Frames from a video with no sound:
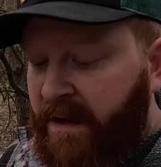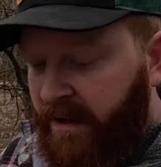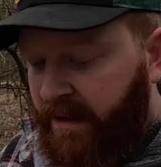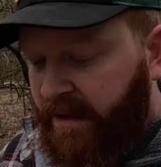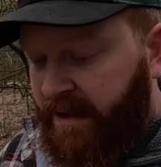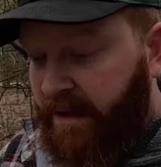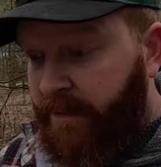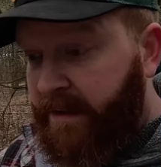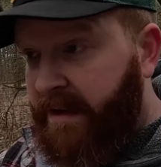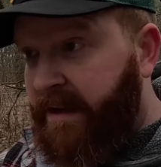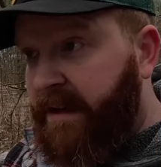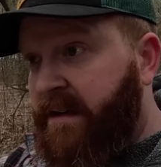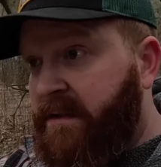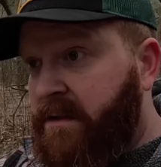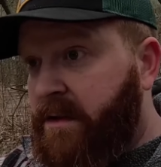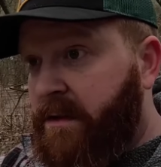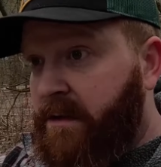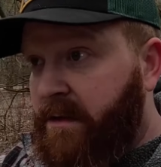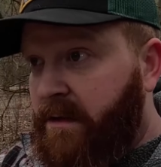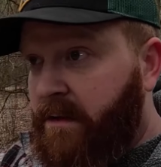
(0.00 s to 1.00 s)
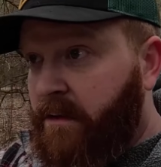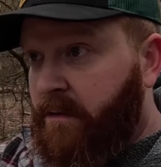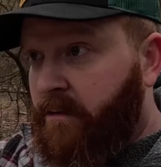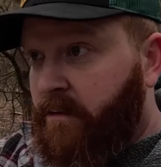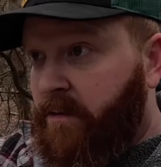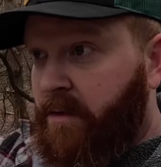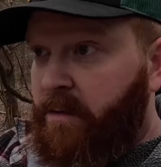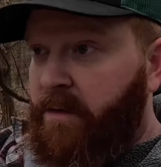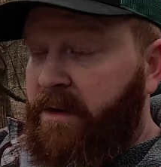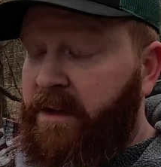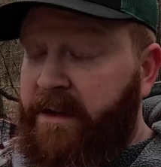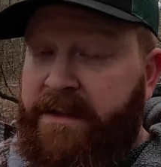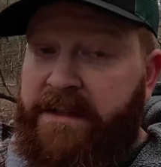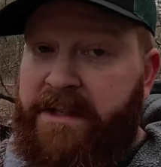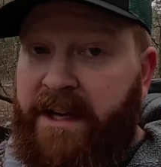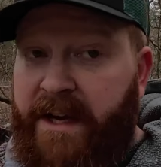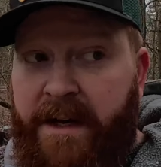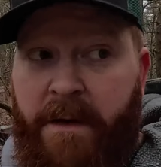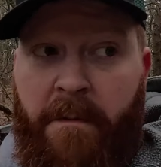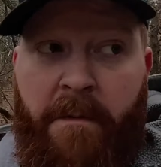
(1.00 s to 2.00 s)
And I'm getting to the, the really
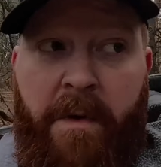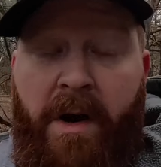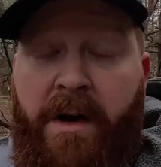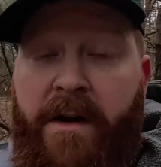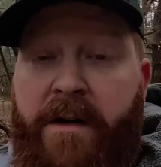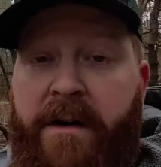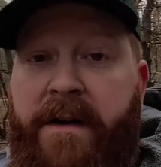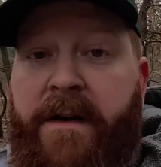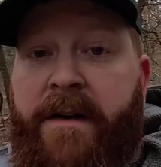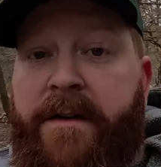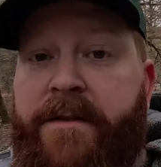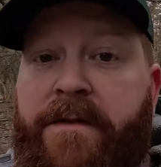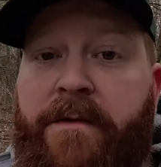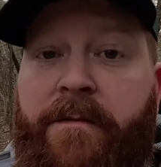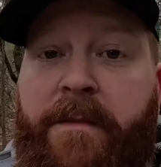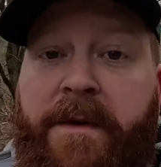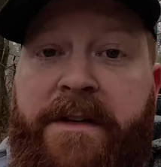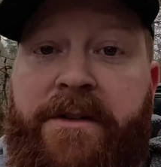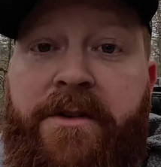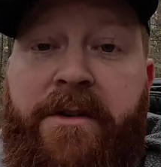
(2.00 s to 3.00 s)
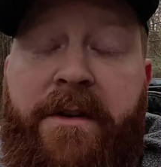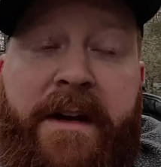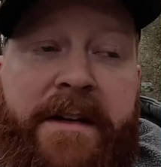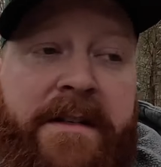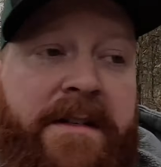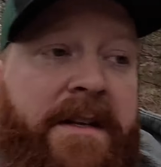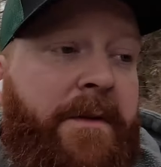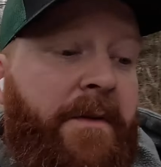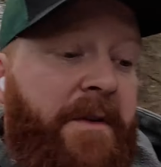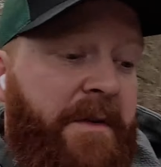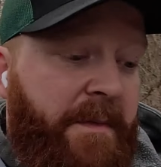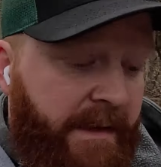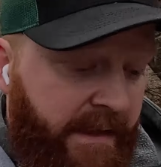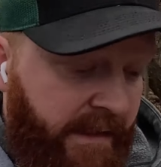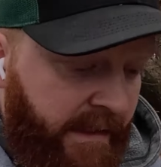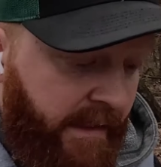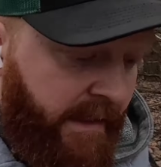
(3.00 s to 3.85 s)
exciting part here, so make sure you guys stay with me.